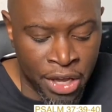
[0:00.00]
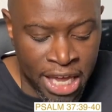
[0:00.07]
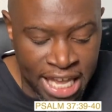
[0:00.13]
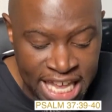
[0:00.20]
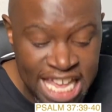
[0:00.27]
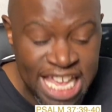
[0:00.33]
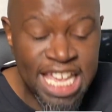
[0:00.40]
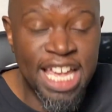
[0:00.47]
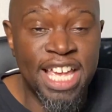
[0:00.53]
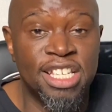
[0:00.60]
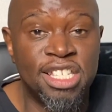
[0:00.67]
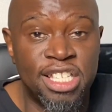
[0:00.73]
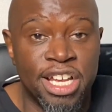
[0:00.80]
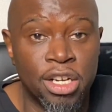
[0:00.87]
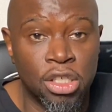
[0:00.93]
He
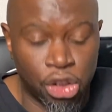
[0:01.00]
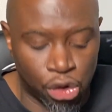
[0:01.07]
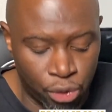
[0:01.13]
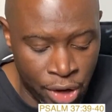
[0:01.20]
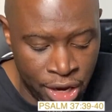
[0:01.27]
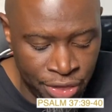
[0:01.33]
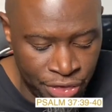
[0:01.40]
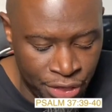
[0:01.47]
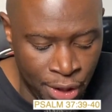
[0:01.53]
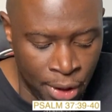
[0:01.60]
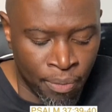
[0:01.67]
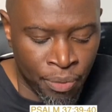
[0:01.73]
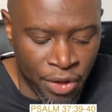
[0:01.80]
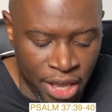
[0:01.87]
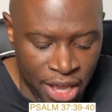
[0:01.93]
is their strength
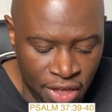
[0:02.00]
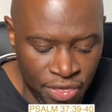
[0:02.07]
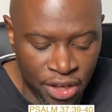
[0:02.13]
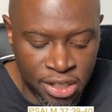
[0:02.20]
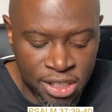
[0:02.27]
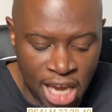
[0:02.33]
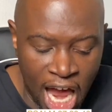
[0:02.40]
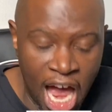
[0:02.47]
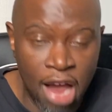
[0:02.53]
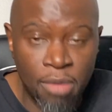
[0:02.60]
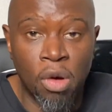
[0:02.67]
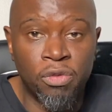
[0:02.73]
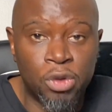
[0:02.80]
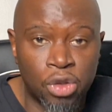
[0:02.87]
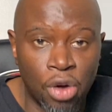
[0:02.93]
in the time
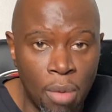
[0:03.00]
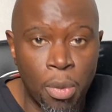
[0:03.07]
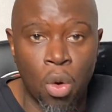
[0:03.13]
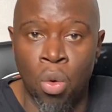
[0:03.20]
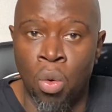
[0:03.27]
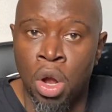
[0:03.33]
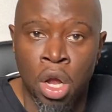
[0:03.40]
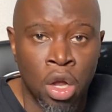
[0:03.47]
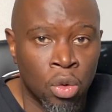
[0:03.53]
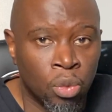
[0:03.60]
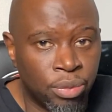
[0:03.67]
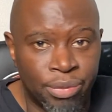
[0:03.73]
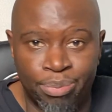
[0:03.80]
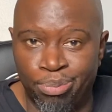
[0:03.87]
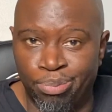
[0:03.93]
of trouble
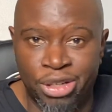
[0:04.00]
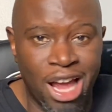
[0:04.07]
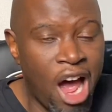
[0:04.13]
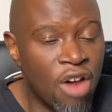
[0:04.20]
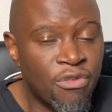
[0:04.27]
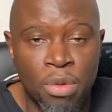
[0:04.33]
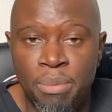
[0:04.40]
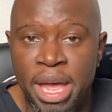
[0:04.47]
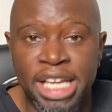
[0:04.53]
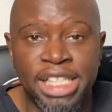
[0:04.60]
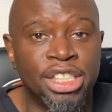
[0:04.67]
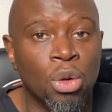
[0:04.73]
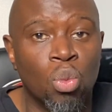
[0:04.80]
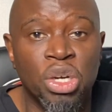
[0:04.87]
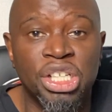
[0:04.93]

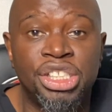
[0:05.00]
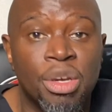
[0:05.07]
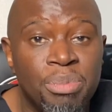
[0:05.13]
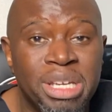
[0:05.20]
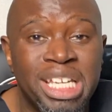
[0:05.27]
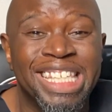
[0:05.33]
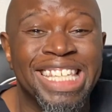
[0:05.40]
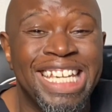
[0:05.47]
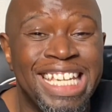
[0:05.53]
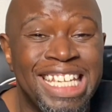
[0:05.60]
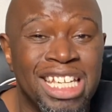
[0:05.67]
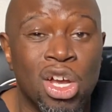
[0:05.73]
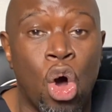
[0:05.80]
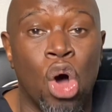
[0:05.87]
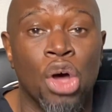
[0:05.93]
confirmation. We should be
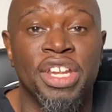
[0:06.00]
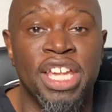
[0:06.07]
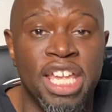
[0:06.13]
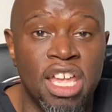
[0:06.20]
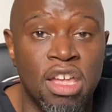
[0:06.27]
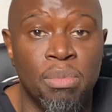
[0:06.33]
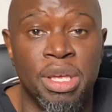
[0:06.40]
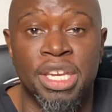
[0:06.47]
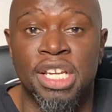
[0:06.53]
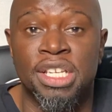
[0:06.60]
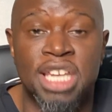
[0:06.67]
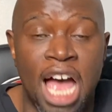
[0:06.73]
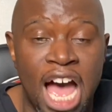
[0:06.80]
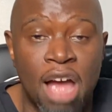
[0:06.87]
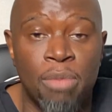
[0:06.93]
leaning on Him in the
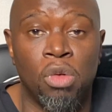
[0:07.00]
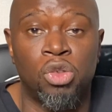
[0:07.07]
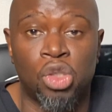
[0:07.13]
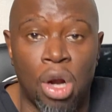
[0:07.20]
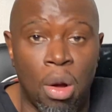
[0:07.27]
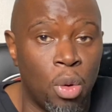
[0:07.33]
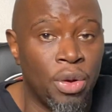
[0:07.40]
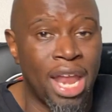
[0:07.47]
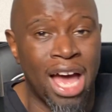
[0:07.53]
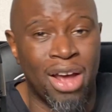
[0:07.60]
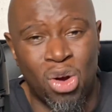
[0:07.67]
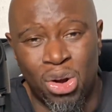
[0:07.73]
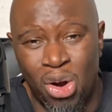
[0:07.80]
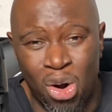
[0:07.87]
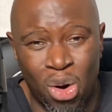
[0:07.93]
time of trouble, not
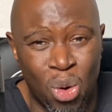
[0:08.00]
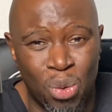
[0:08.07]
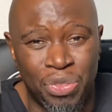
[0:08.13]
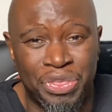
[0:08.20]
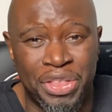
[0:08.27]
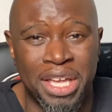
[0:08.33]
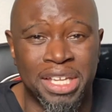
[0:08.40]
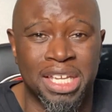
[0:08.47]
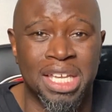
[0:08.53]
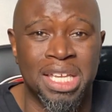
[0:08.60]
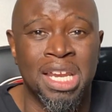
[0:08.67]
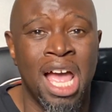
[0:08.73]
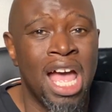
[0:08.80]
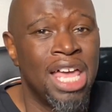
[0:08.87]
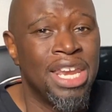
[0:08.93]
on our own thinking,
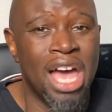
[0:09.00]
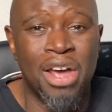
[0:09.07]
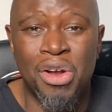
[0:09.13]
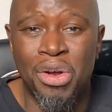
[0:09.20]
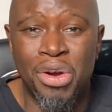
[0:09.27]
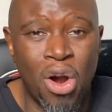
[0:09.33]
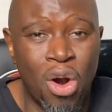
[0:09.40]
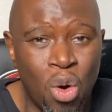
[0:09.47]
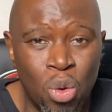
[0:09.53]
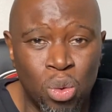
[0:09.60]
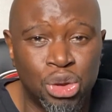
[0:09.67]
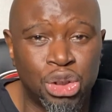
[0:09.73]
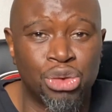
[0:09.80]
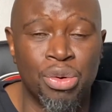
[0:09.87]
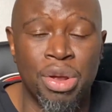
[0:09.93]
not on our own
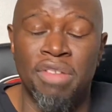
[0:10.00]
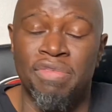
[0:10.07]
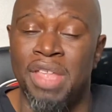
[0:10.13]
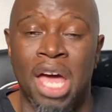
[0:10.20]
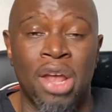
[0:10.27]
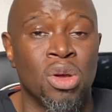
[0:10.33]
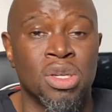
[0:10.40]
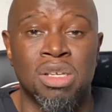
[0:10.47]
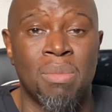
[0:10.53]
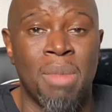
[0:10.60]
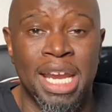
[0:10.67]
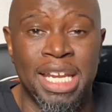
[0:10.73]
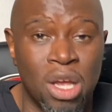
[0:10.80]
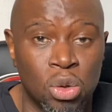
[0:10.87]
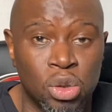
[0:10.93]
strength, not on
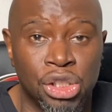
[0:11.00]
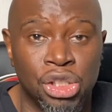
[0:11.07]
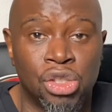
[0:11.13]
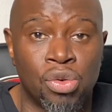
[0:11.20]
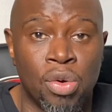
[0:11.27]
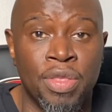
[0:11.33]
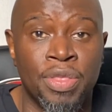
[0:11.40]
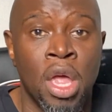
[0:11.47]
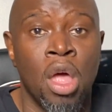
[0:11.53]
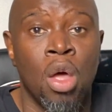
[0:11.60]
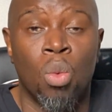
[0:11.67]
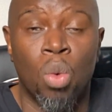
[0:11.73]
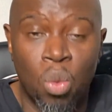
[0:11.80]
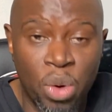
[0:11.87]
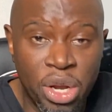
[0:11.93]
somebody else's strength.
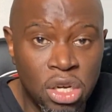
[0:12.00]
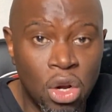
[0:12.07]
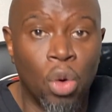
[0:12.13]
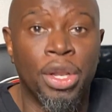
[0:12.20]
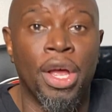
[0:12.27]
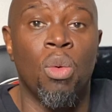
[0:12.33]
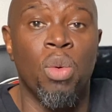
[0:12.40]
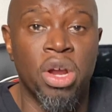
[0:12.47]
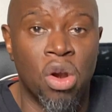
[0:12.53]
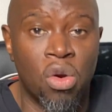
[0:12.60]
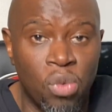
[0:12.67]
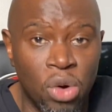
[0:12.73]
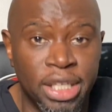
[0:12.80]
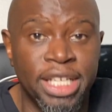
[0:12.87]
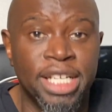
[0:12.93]
When we know that we are
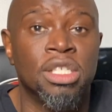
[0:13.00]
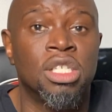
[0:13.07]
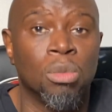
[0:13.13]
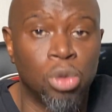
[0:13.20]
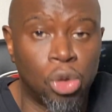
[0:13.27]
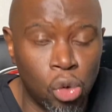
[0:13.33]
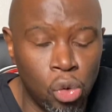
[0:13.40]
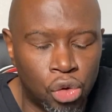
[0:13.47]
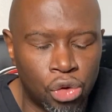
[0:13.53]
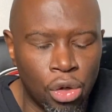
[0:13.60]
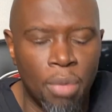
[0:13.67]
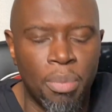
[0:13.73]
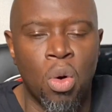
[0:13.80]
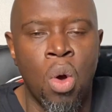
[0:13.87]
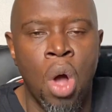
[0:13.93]
really in some true
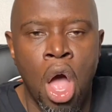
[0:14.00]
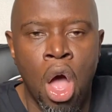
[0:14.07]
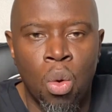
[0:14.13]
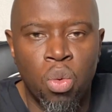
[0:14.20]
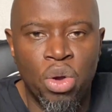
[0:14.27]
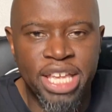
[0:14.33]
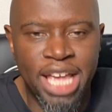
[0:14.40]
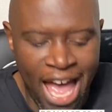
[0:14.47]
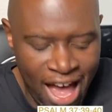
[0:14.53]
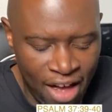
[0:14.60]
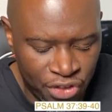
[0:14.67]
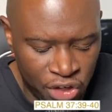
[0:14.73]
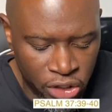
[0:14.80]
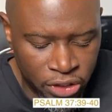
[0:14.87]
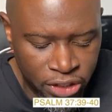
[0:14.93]
trouble, we have
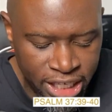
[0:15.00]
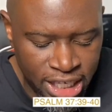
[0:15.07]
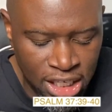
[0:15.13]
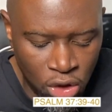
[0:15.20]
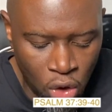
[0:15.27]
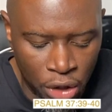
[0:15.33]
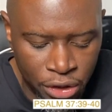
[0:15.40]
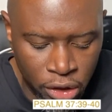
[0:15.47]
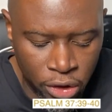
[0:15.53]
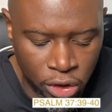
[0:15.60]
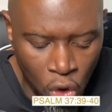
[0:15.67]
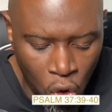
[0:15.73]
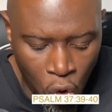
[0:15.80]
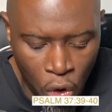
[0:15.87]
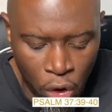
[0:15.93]
to lean on the
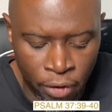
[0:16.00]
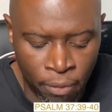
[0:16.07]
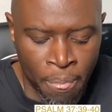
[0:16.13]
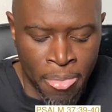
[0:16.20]
Lord.